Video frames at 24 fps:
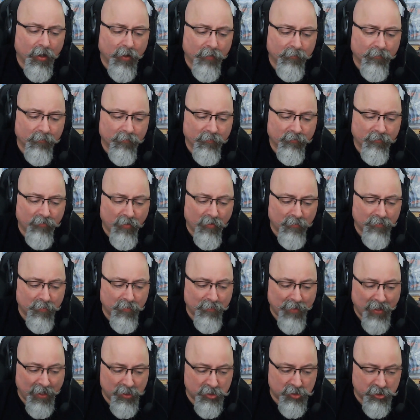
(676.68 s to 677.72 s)
from the
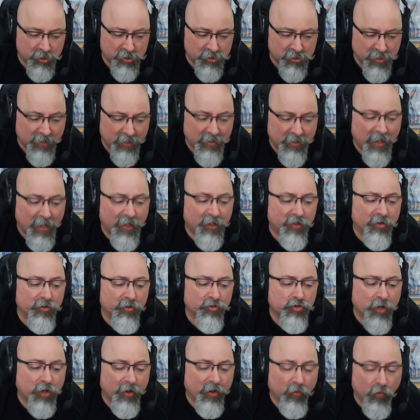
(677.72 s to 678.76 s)
pages, and then
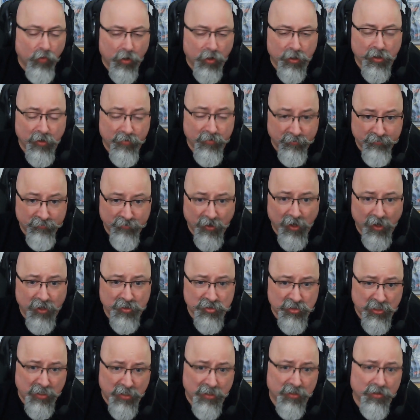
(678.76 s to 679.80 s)
try to work on the
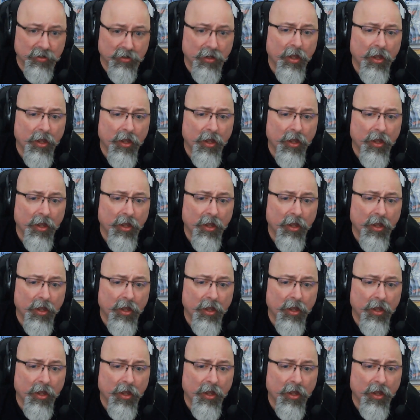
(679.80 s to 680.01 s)
foxing